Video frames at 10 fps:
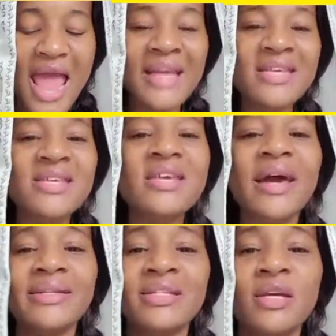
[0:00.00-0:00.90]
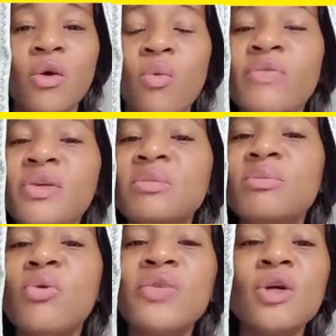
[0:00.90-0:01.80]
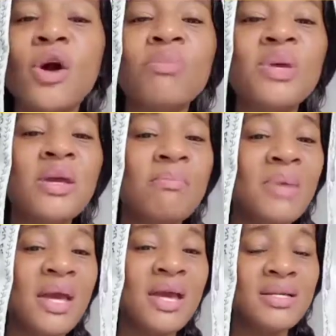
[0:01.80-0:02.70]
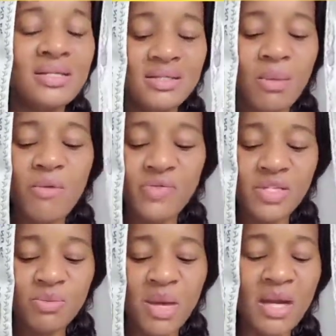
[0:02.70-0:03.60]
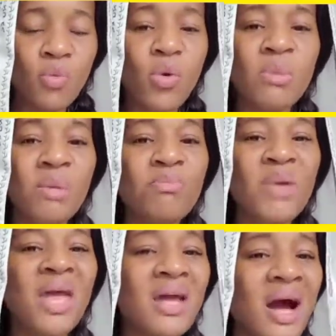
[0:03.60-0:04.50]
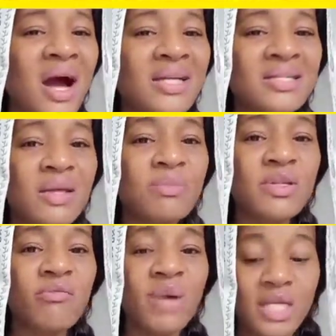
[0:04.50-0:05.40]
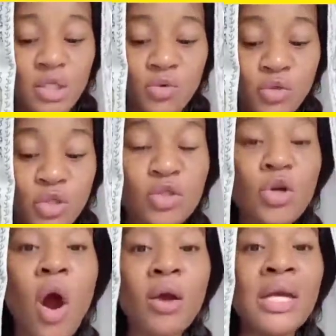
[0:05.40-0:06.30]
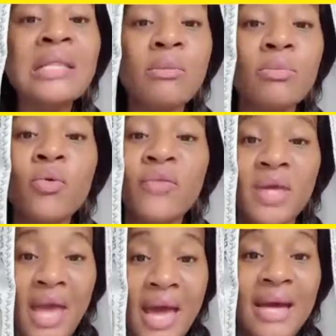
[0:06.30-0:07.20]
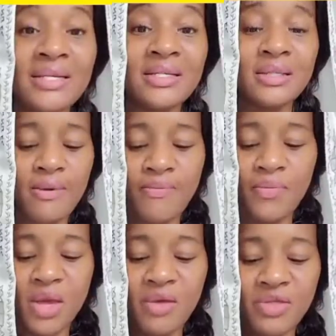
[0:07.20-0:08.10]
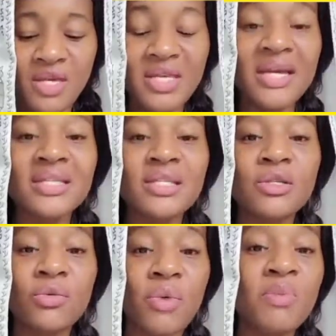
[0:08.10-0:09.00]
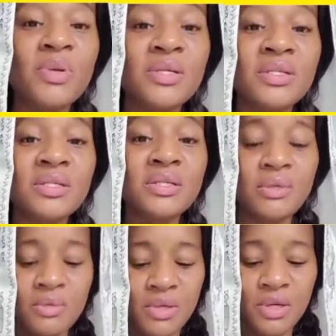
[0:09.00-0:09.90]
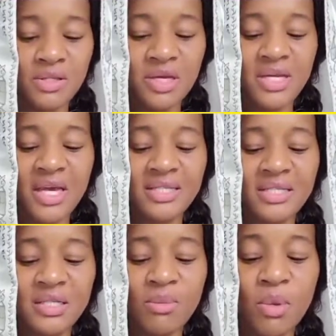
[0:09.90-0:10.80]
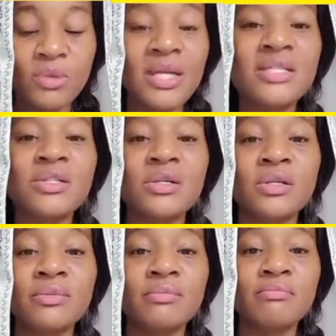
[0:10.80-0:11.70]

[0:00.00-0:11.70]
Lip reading: And yet, when these movies are being made, some of these men and women pay high sums of money to star in the movie as the guest rapist, the guest molester,